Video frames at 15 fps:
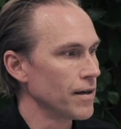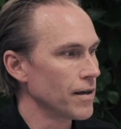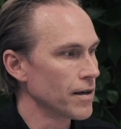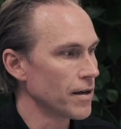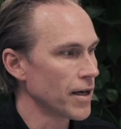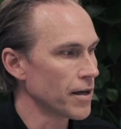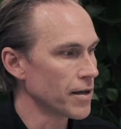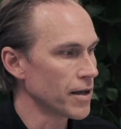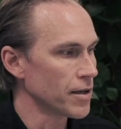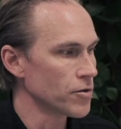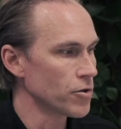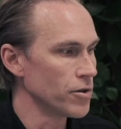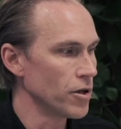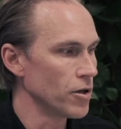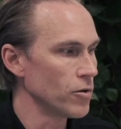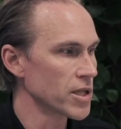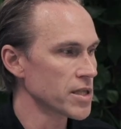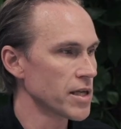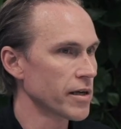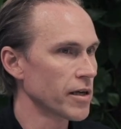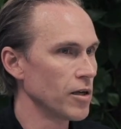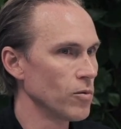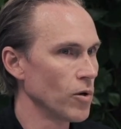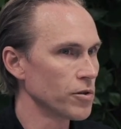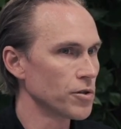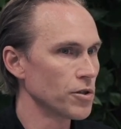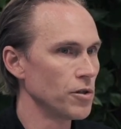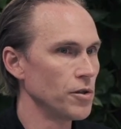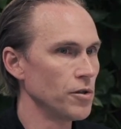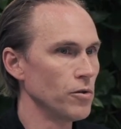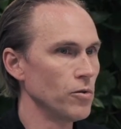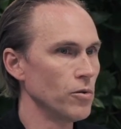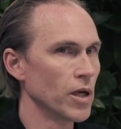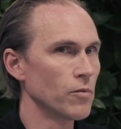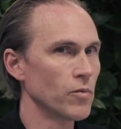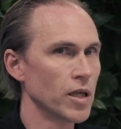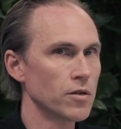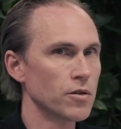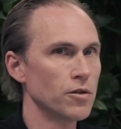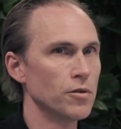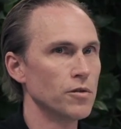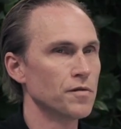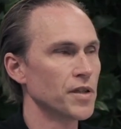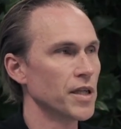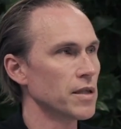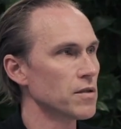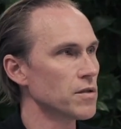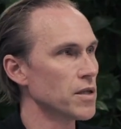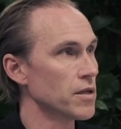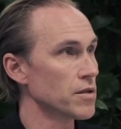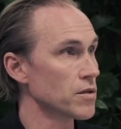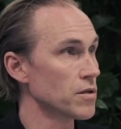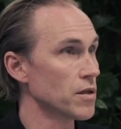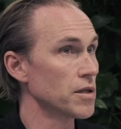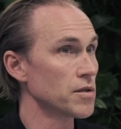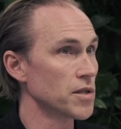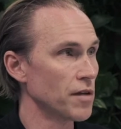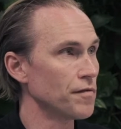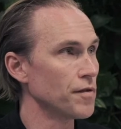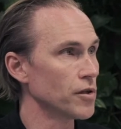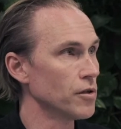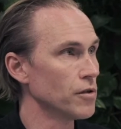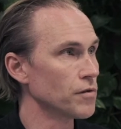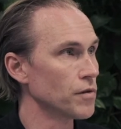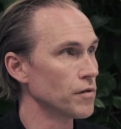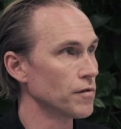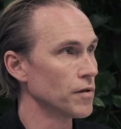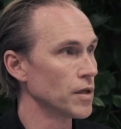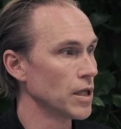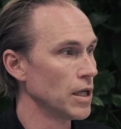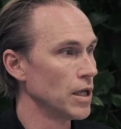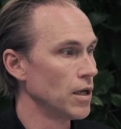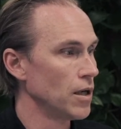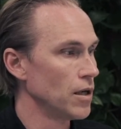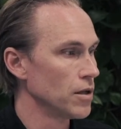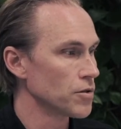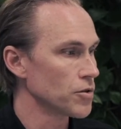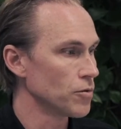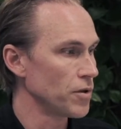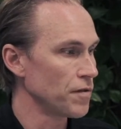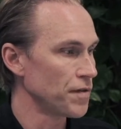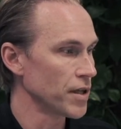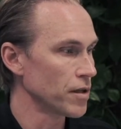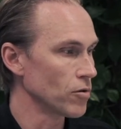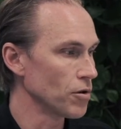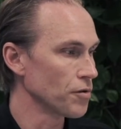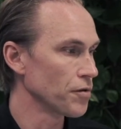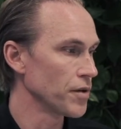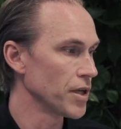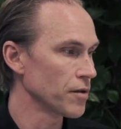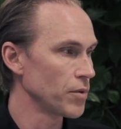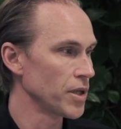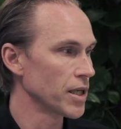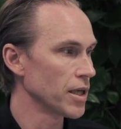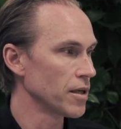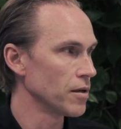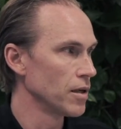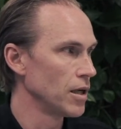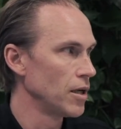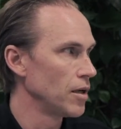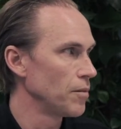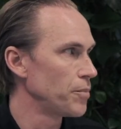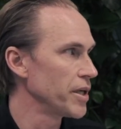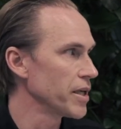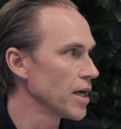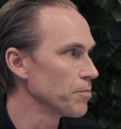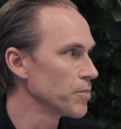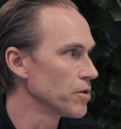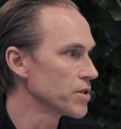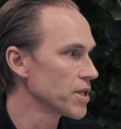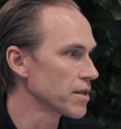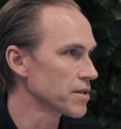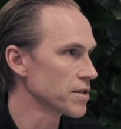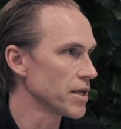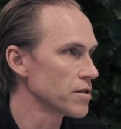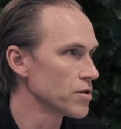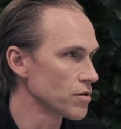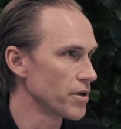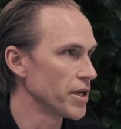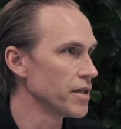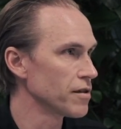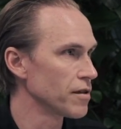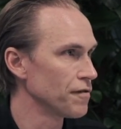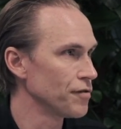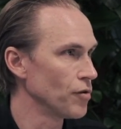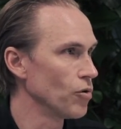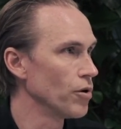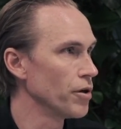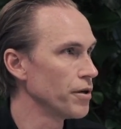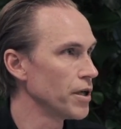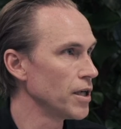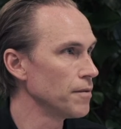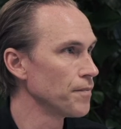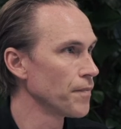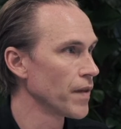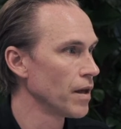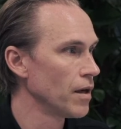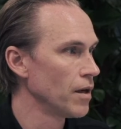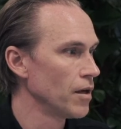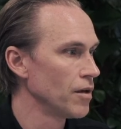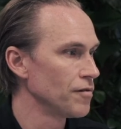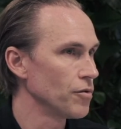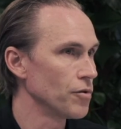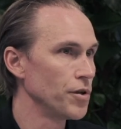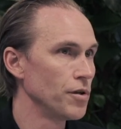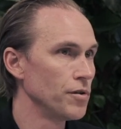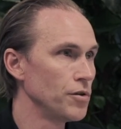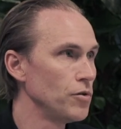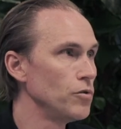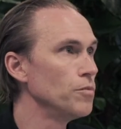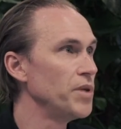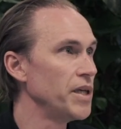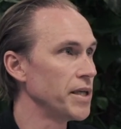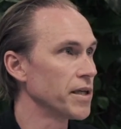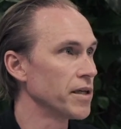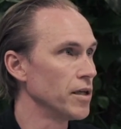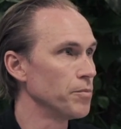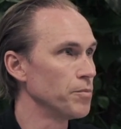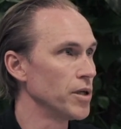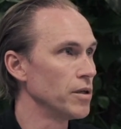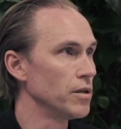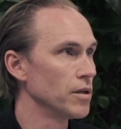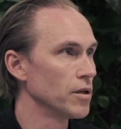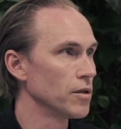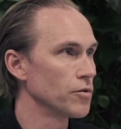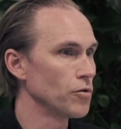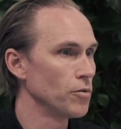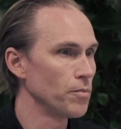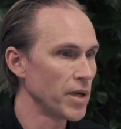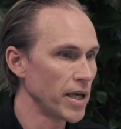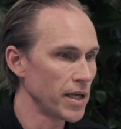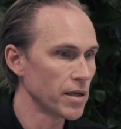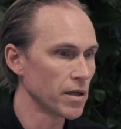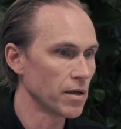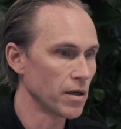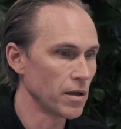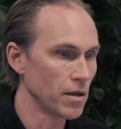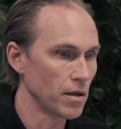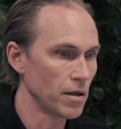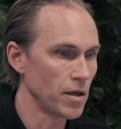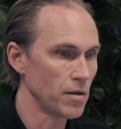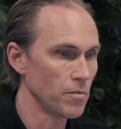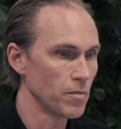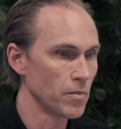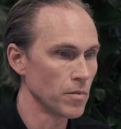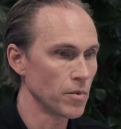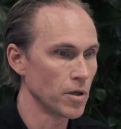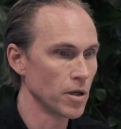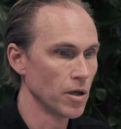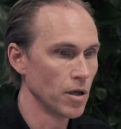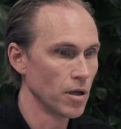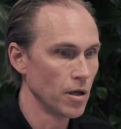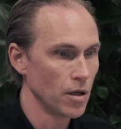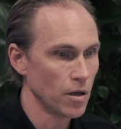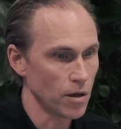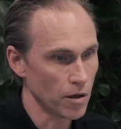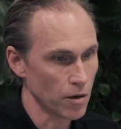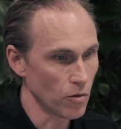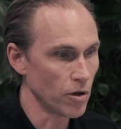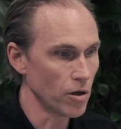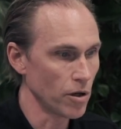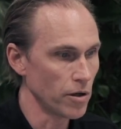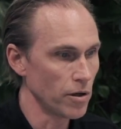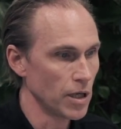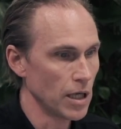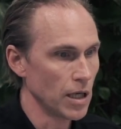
And to know exactly what to do and when to do things is difficult. So we think also that we can bring up the success rate for the new beekeeper to make him or her